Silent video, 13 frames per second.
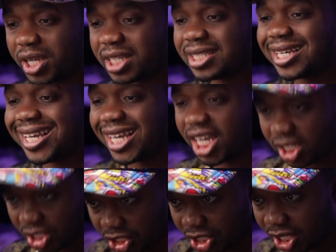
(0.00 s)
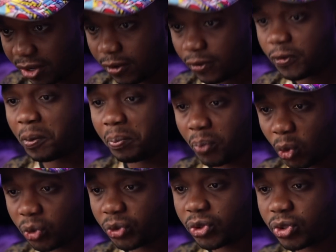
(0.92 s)
weeks each for
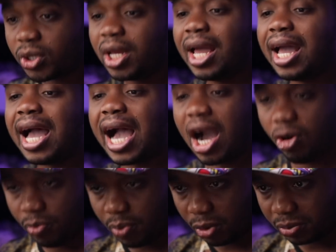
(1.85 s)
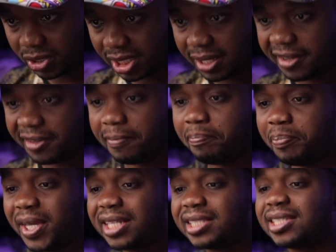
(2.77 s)
both albums,
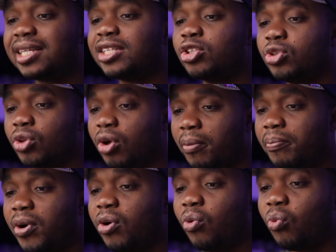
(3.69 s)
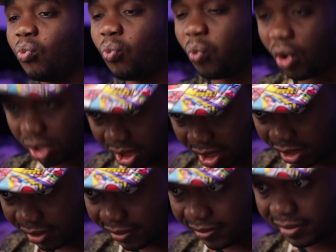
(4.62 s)
picked number one.
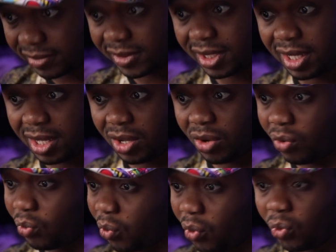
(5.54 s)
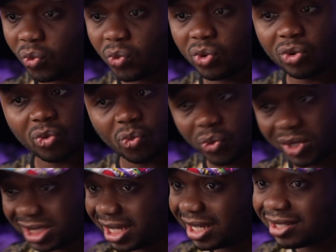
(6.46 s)
Woo,
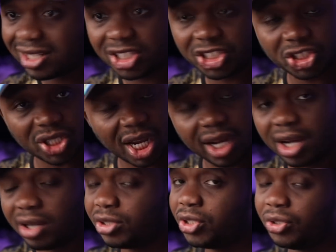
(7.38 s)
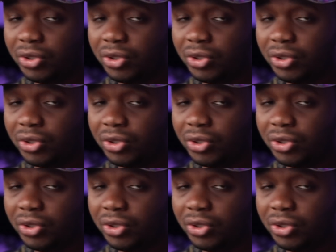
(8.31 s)
Wizkid, shout out to